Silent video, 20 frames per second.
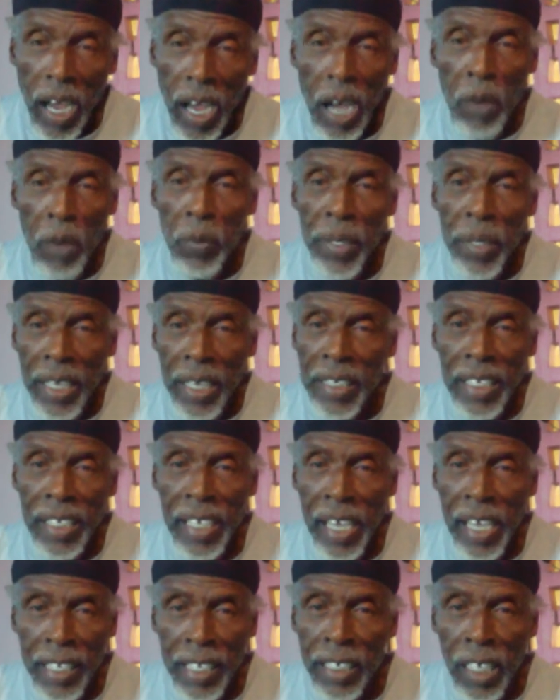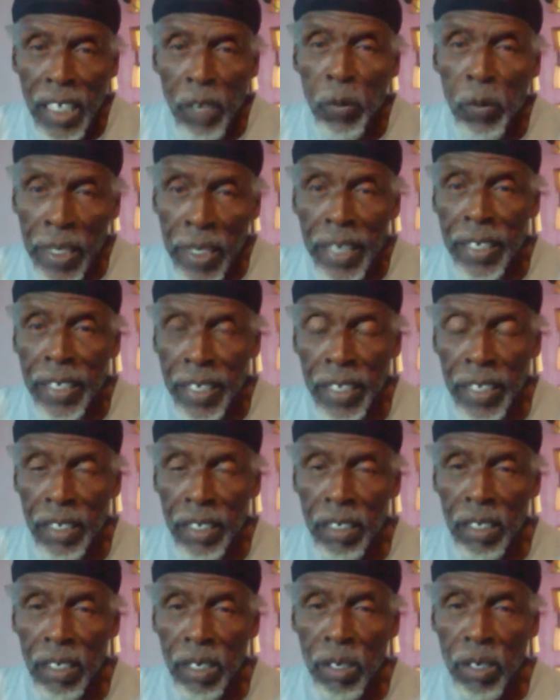are we getting anything related